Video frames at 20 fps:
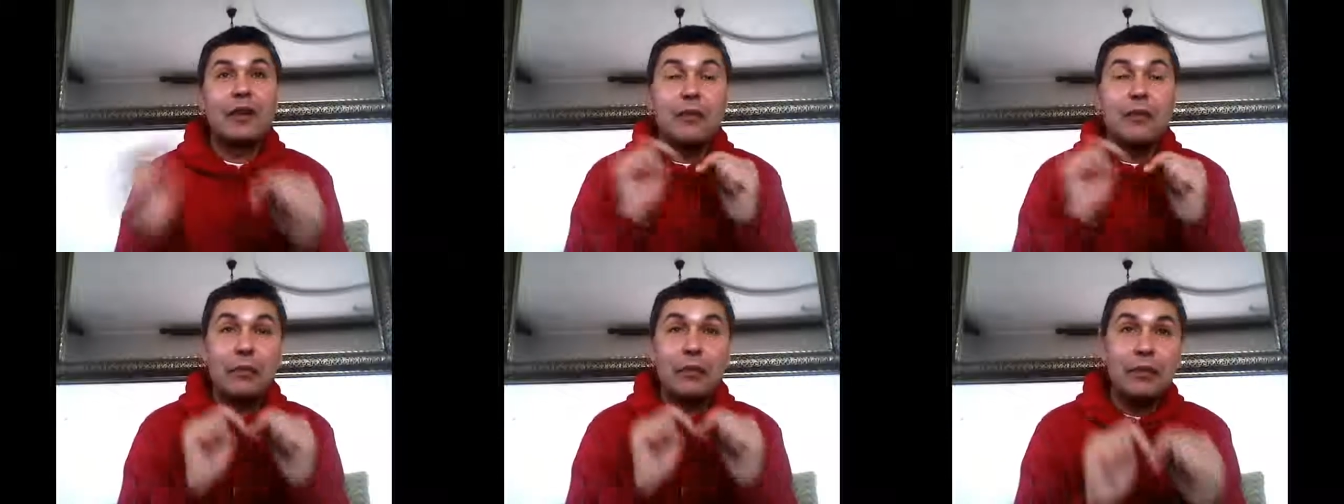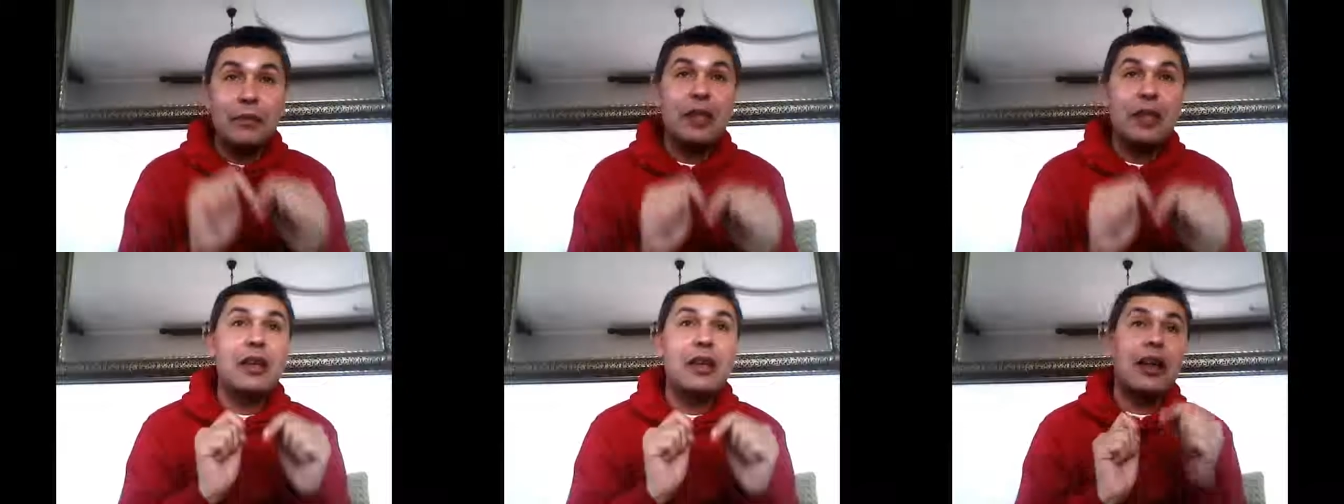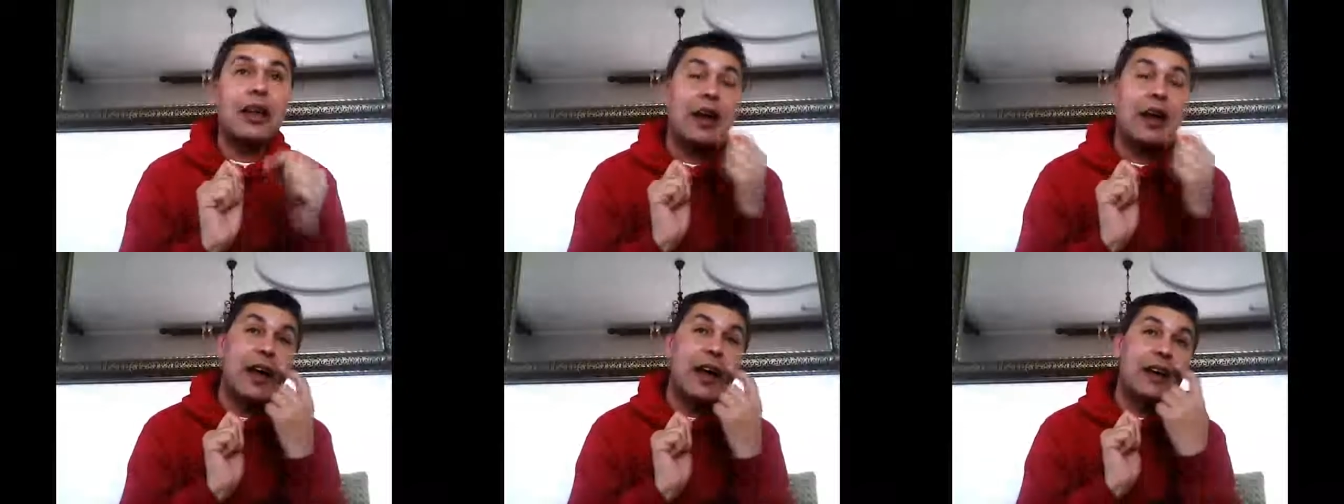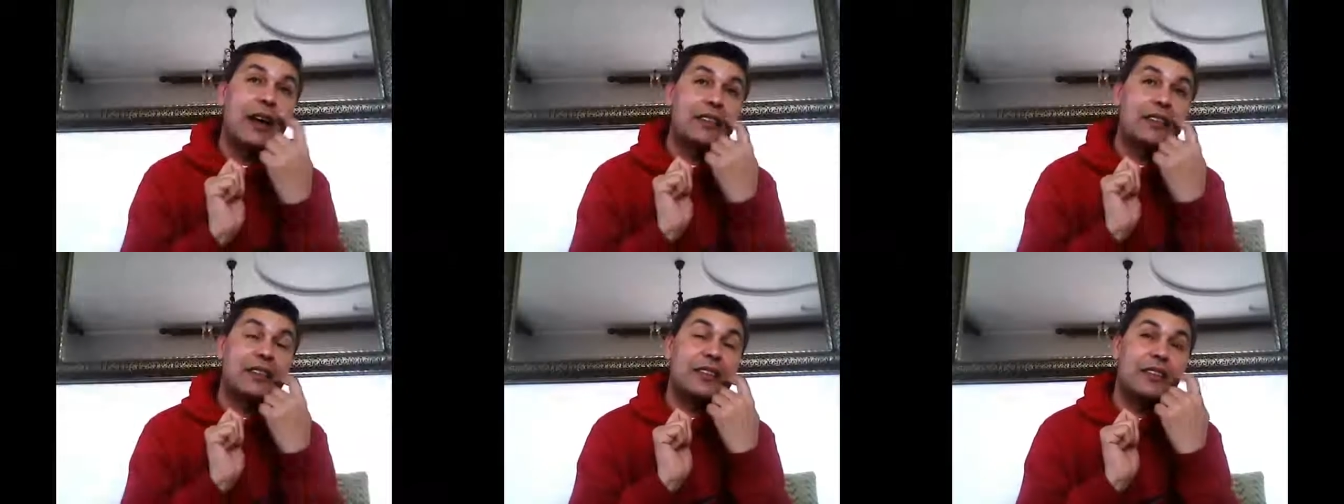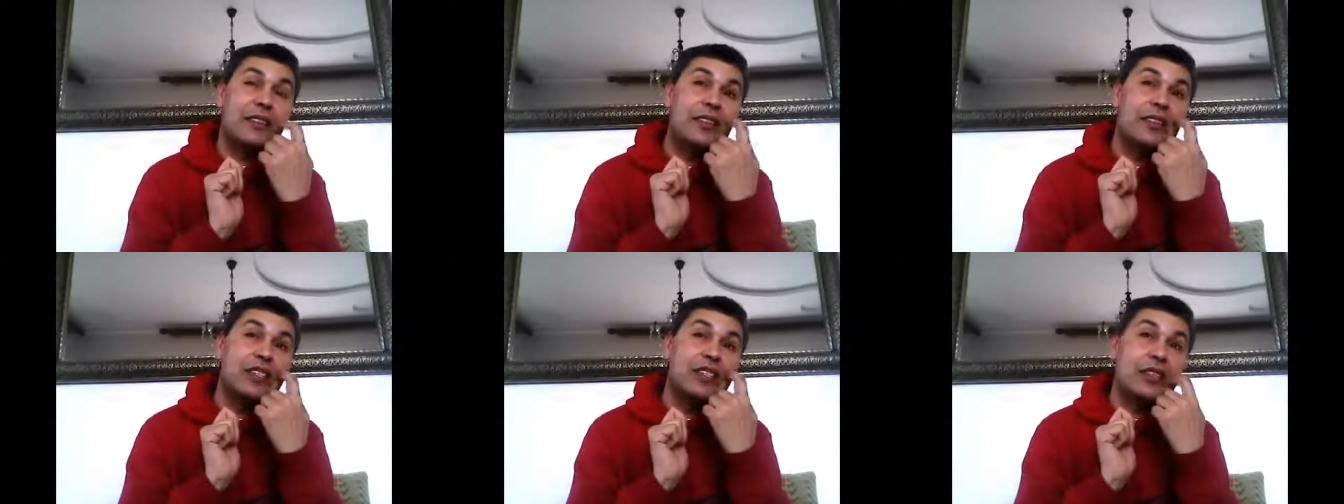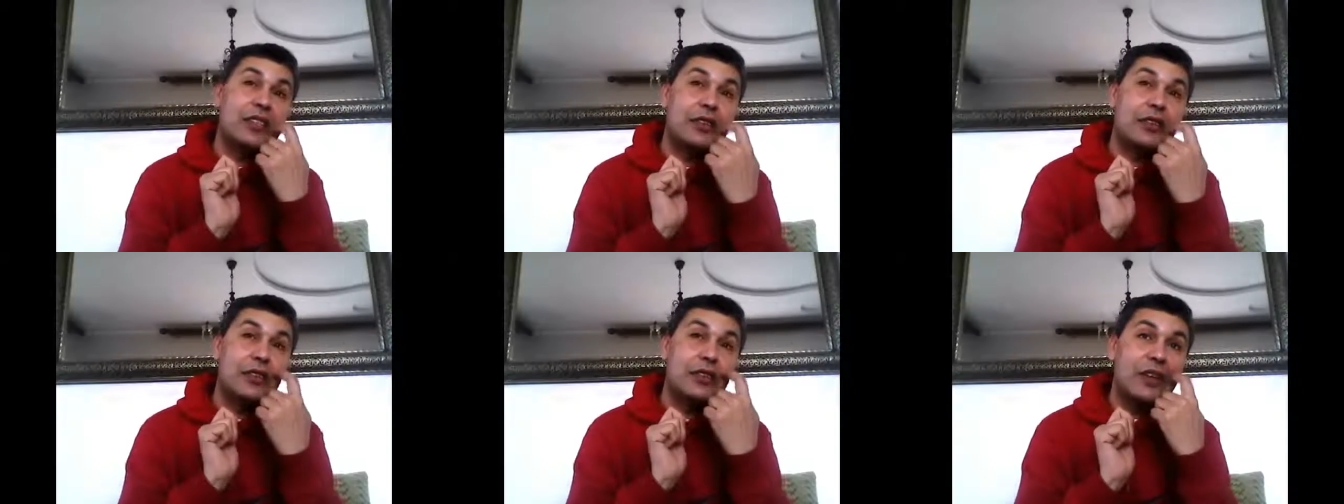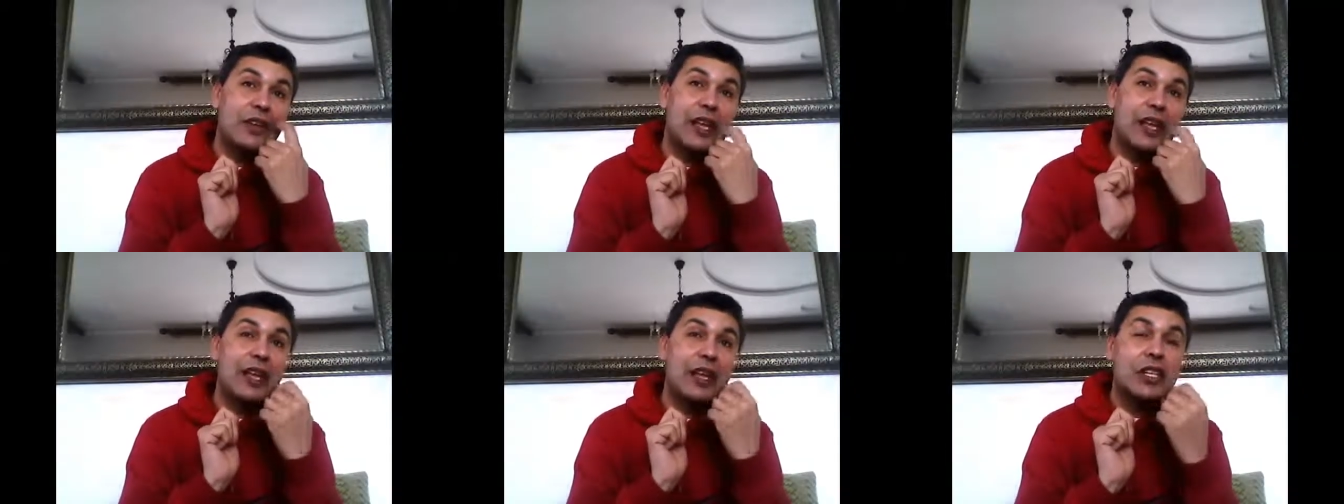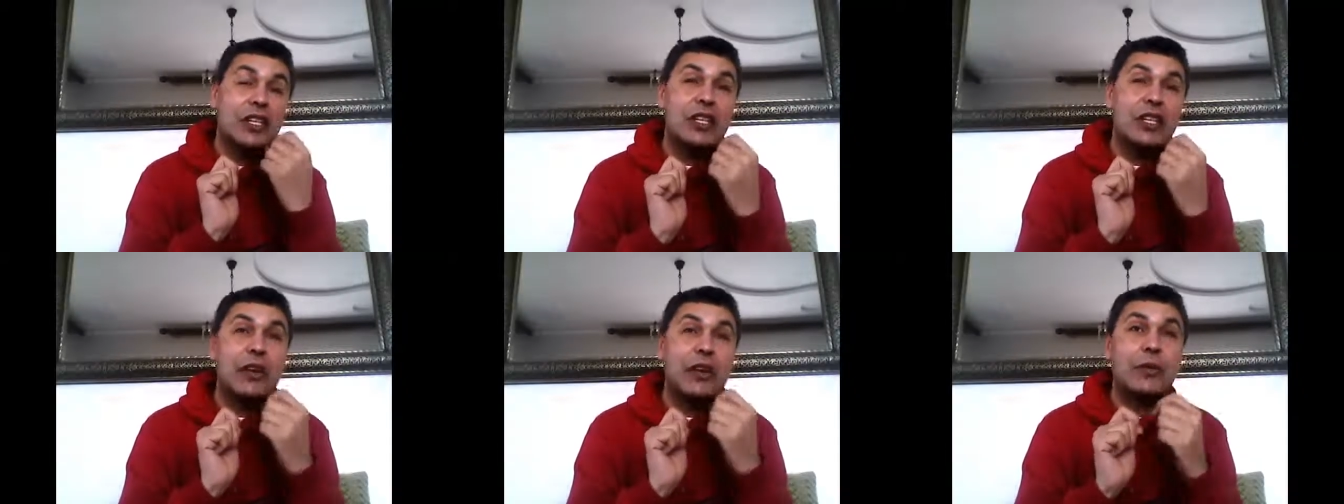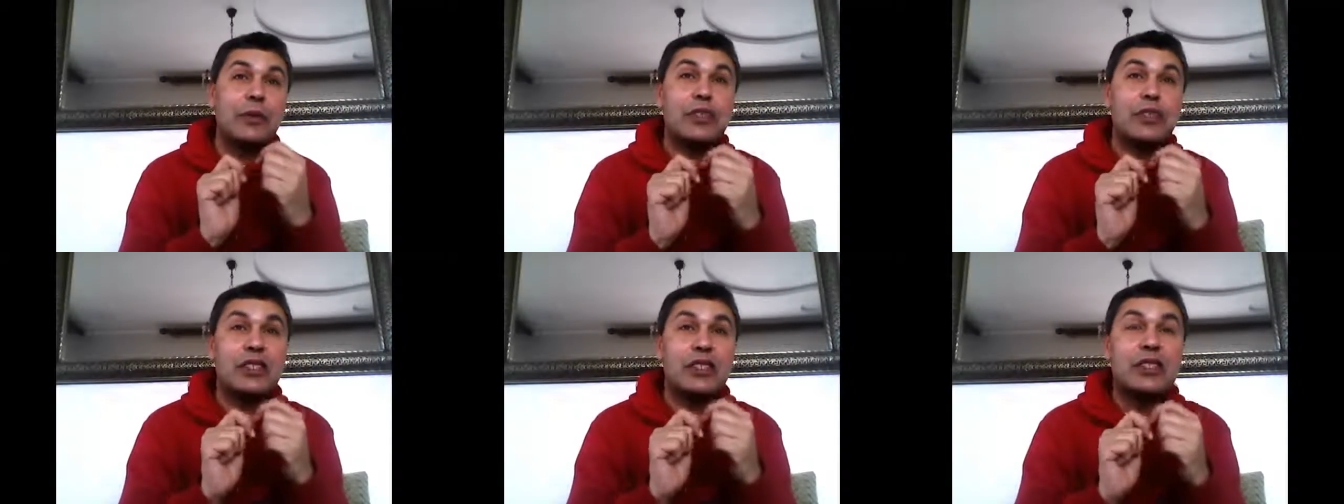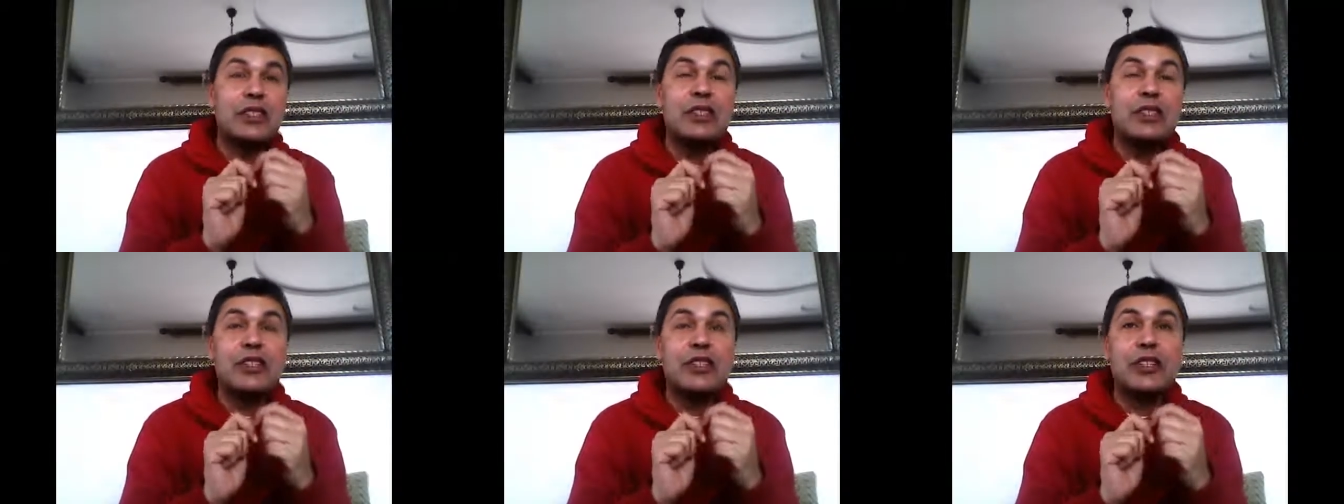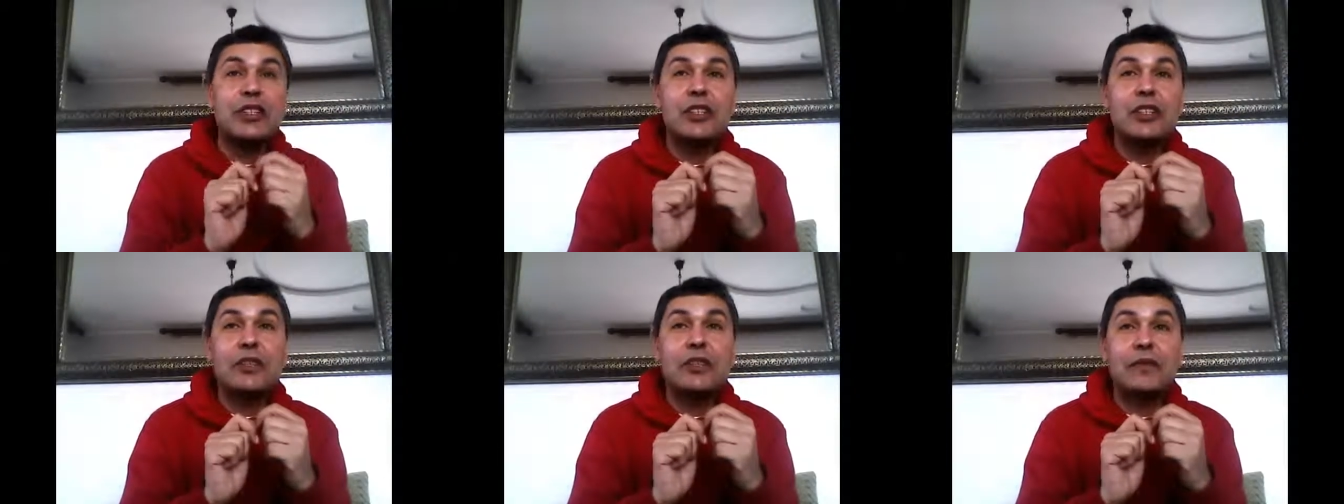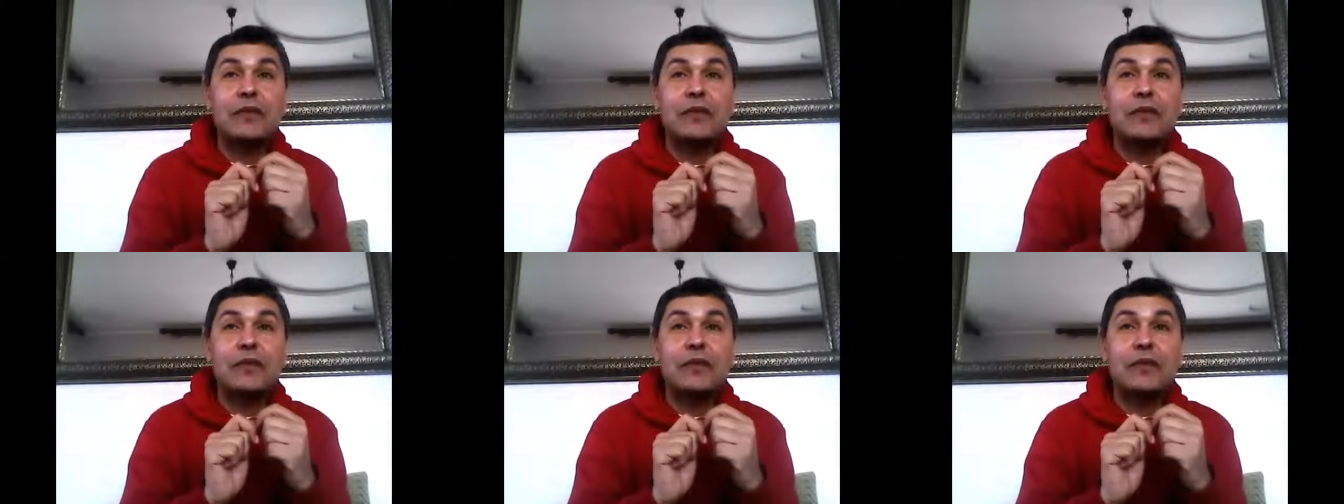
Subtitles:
Me, as a teacher, English language teacher,